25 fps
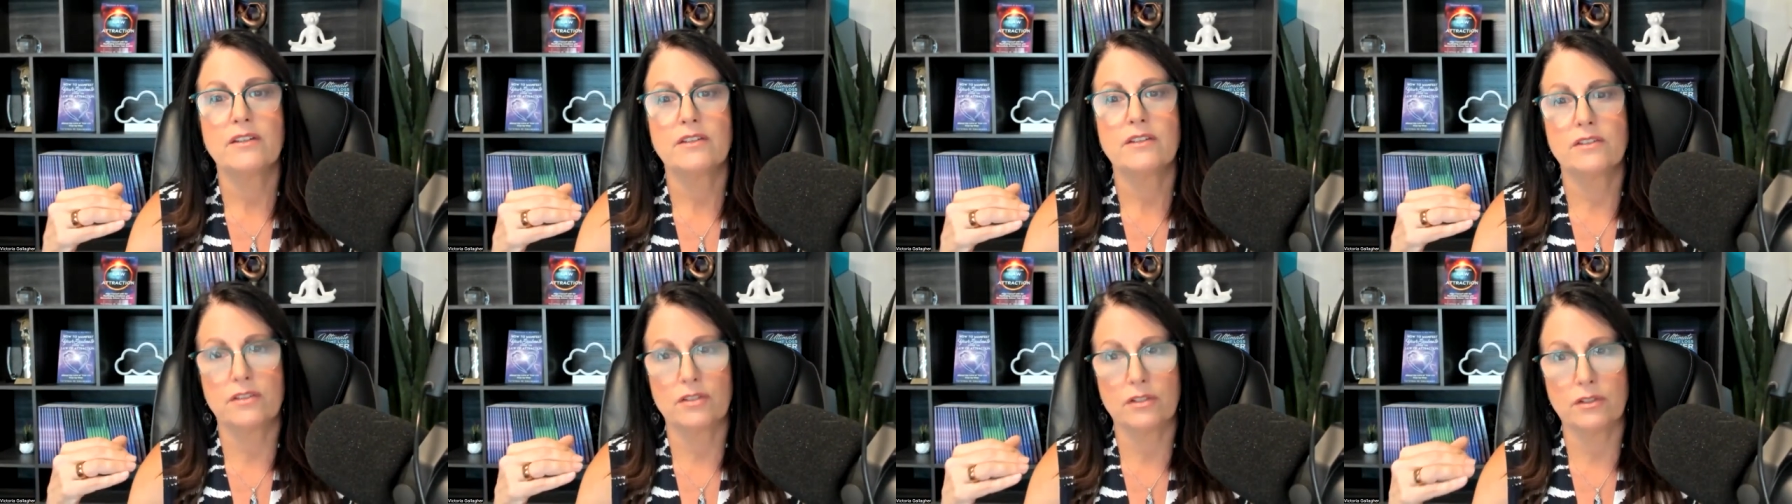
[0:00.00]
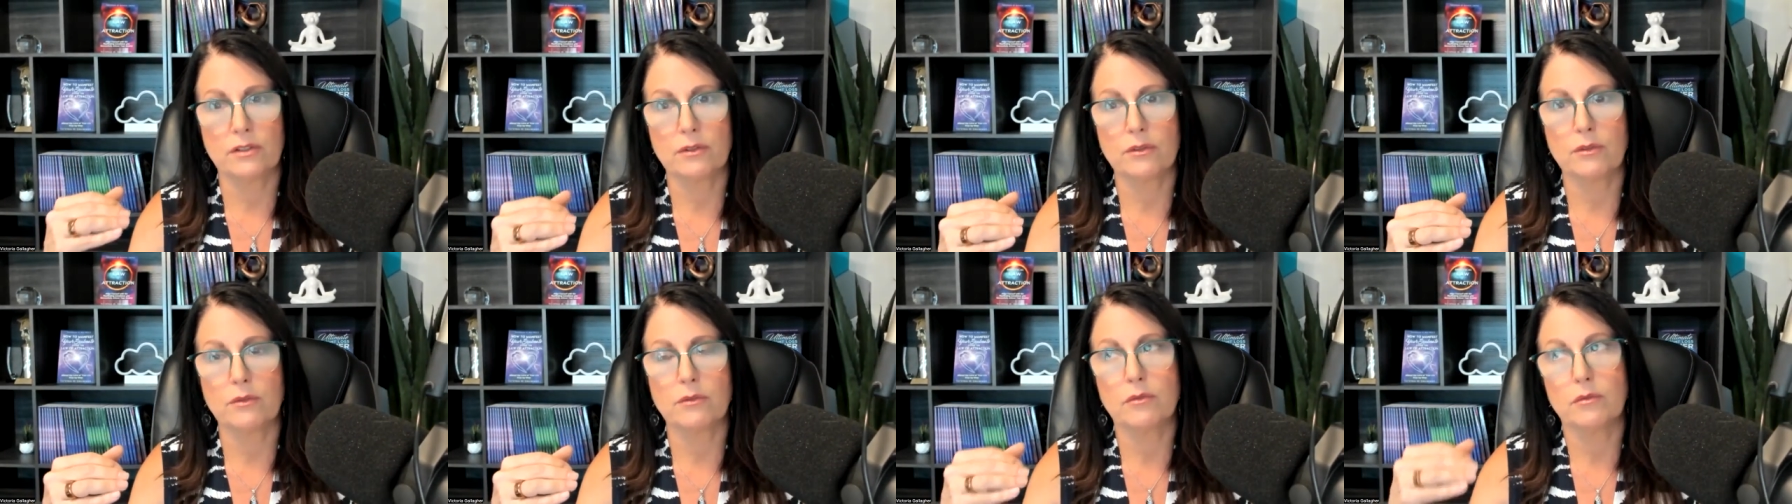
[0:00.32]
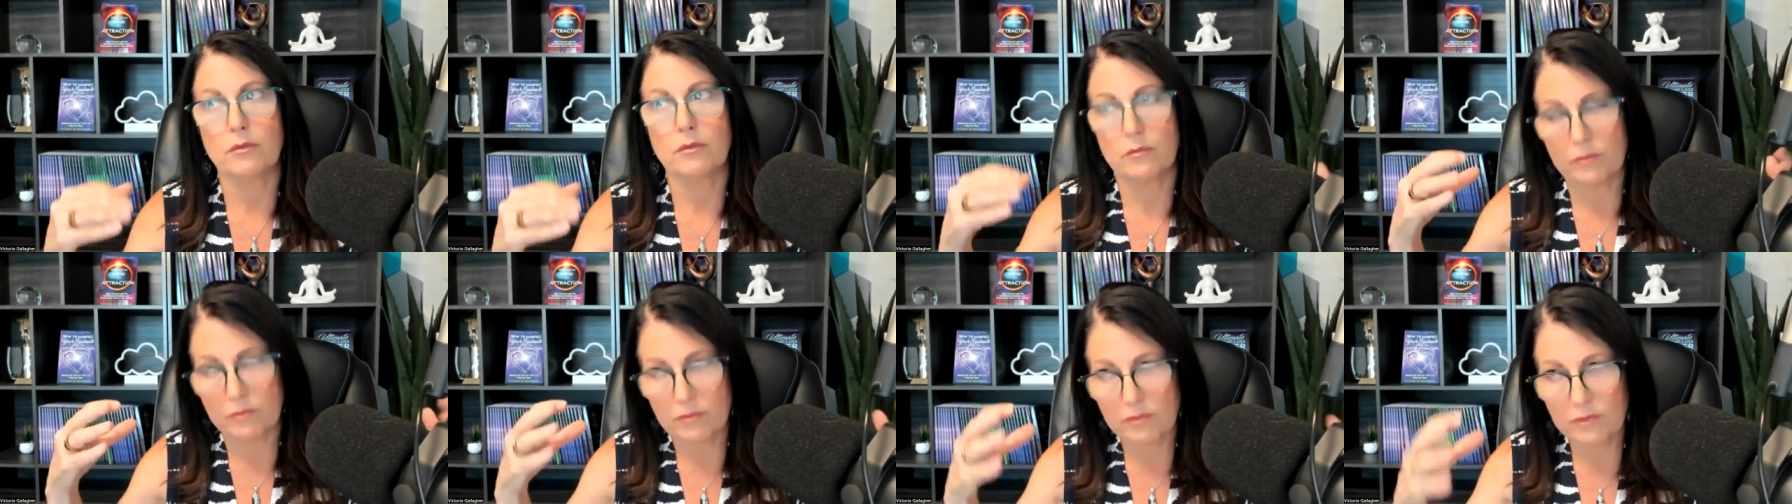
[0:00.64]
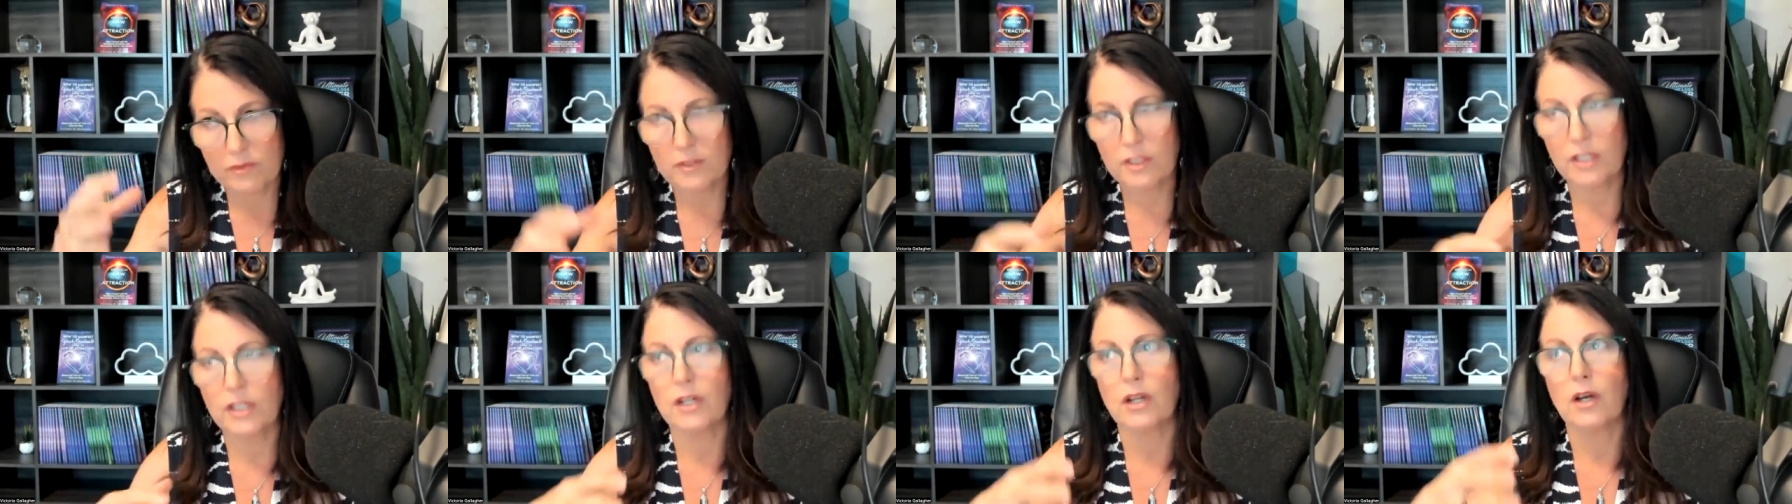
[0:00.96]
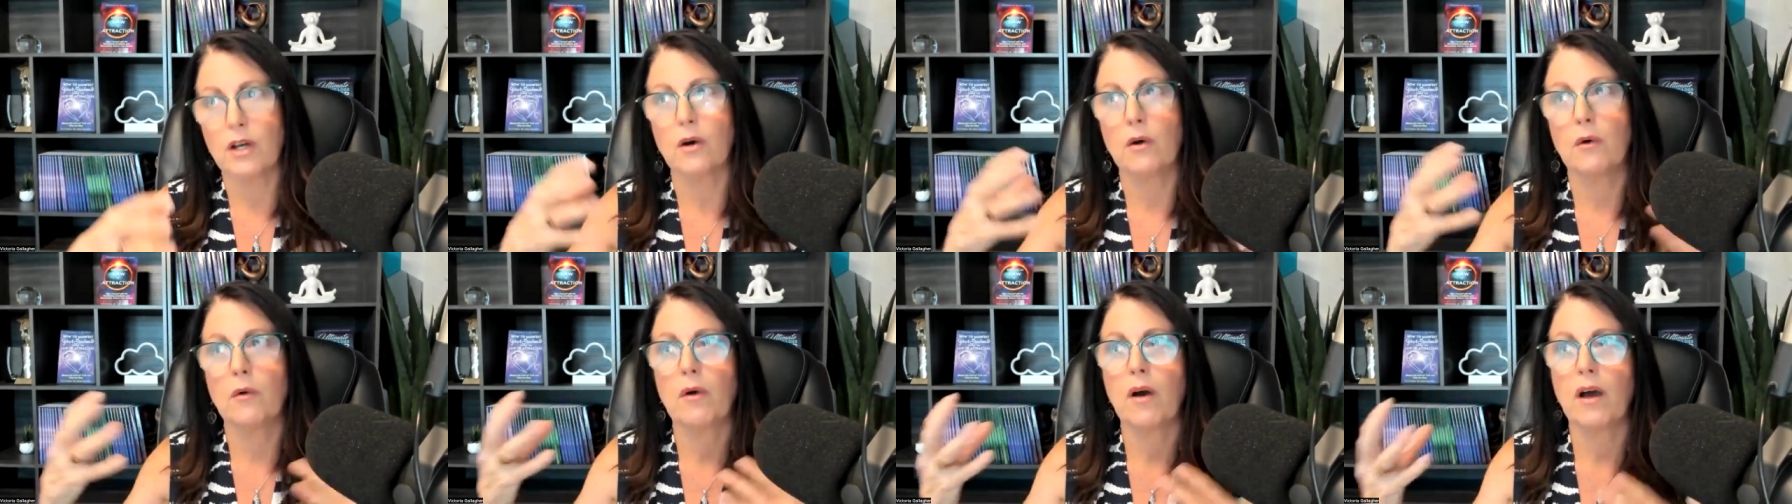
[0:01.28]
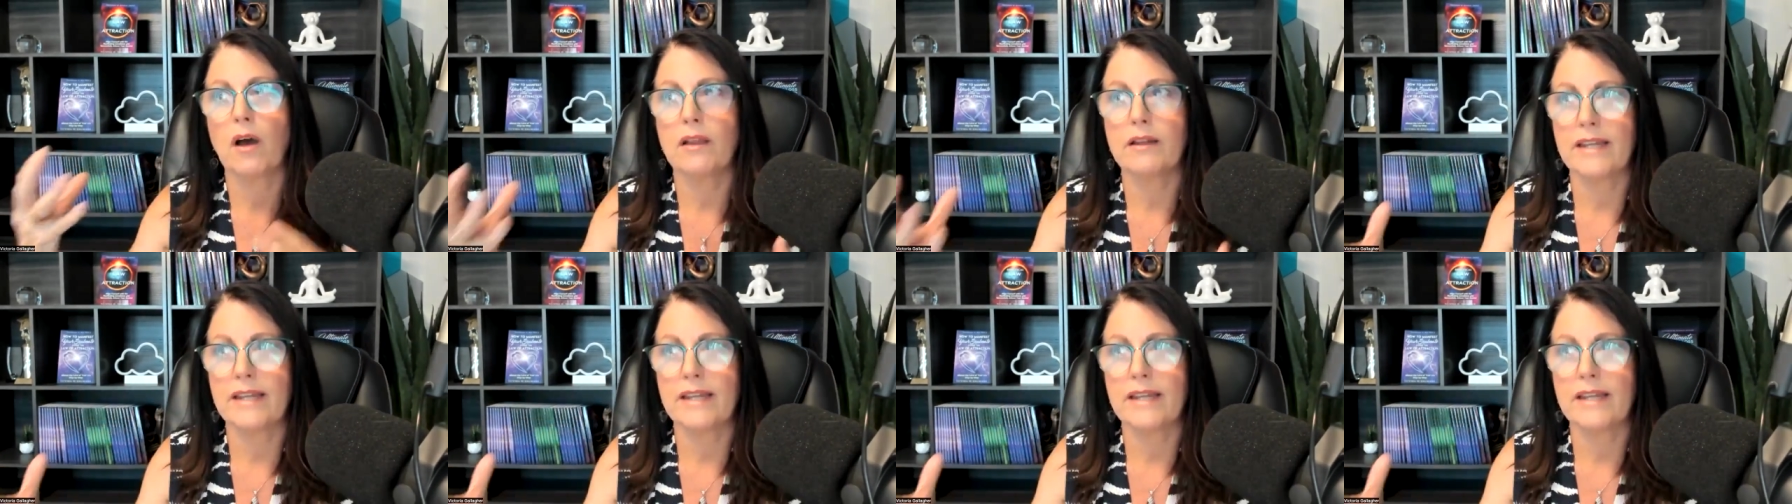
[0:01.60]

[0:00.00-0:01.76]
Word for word: to you know